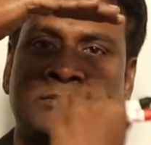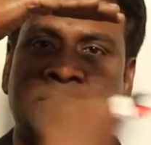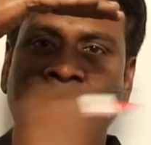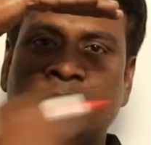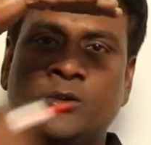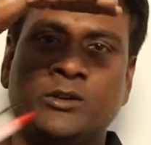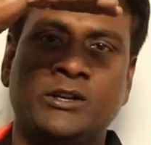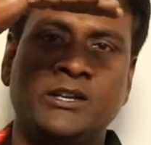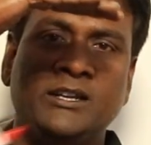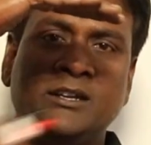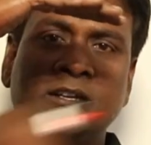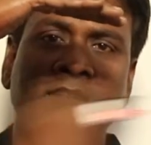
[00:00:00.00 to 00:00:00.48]

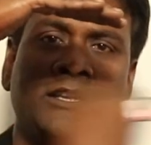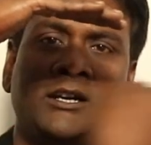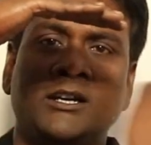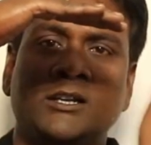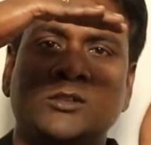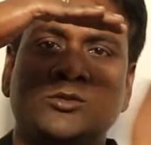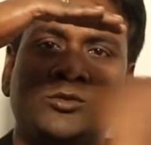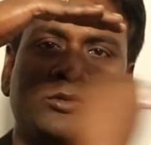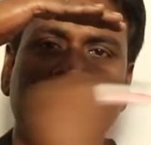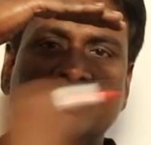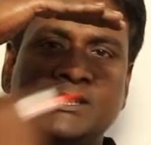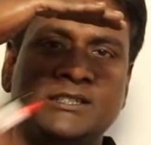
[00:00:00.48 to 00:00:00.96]
okay,
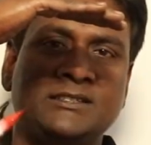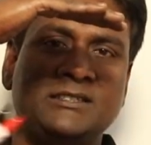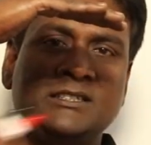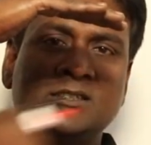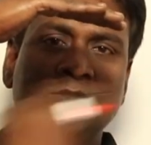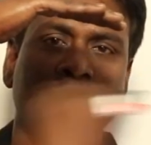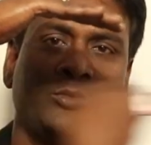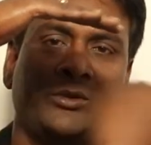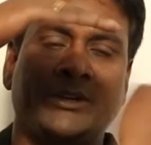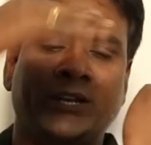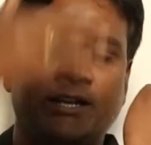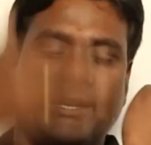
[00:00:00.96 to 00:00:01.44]
so this
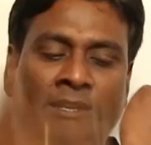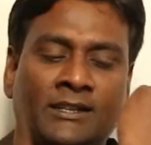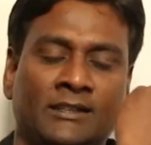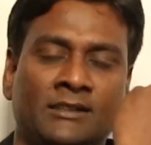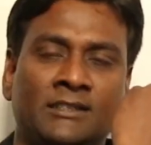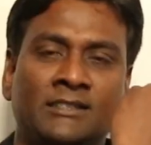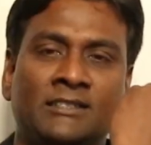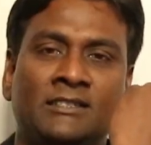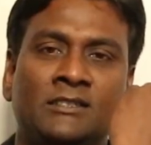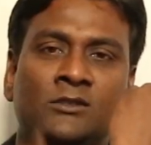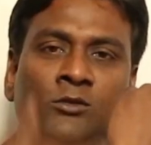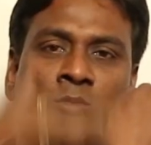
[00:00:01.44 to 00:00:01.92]
is rotating,
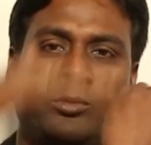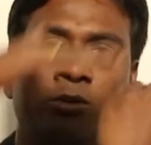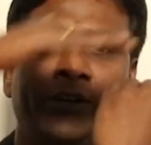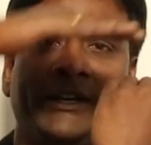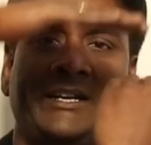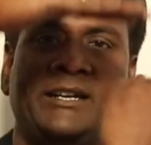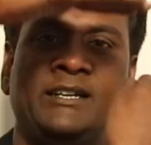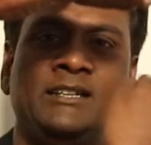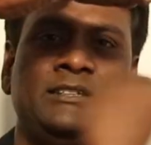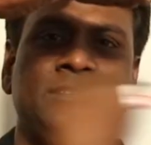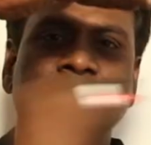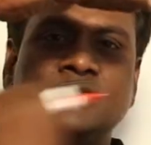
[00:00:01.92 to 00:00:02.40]
this is
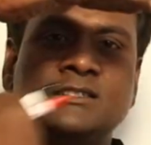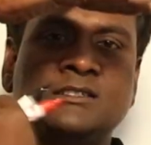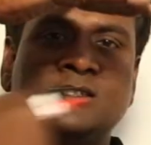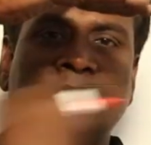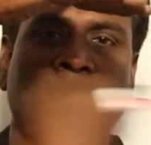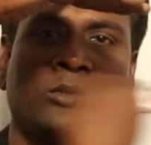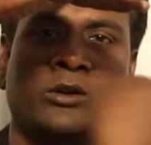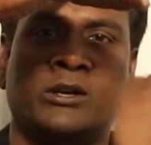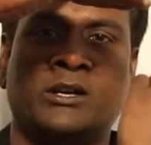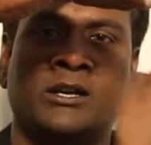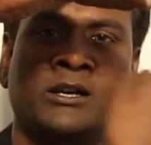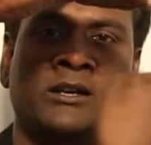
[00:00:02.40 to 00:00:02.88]
rotating, this is the
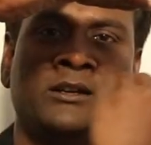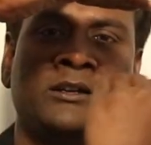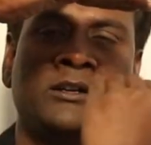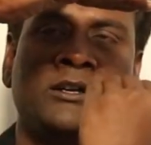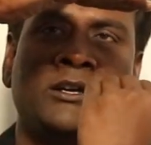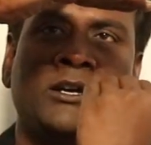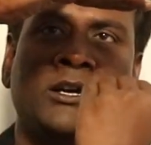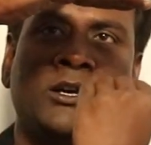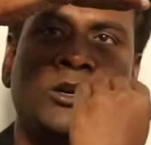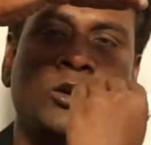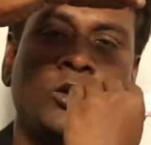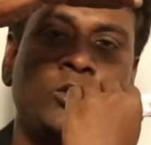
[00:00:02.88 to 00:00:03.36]
rotor.
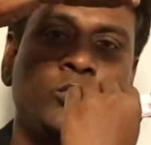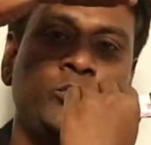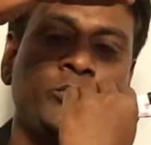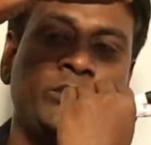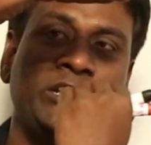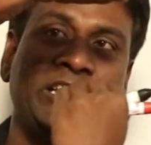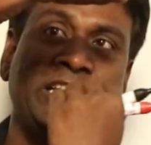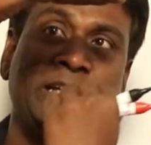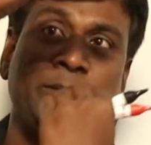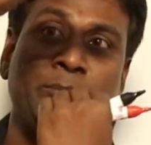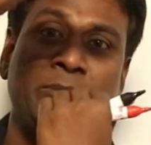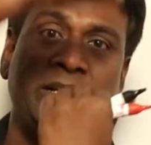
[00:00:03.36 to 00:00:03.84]
Now
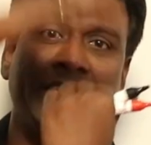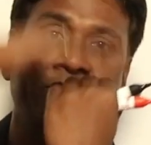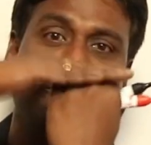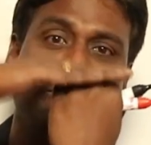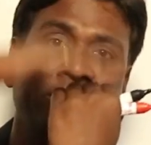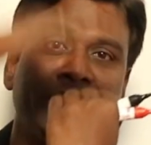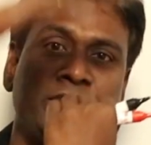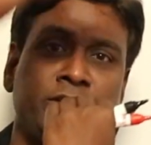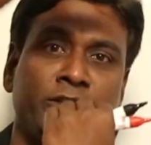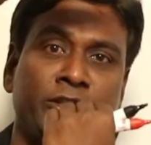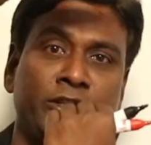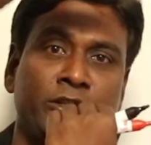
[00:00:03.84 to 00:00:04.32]
in
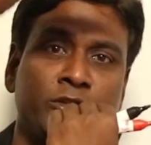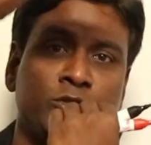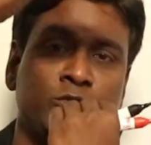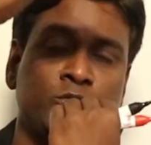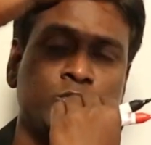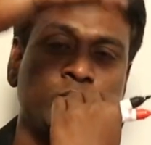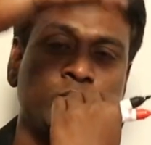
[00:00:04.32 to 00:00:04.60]
between these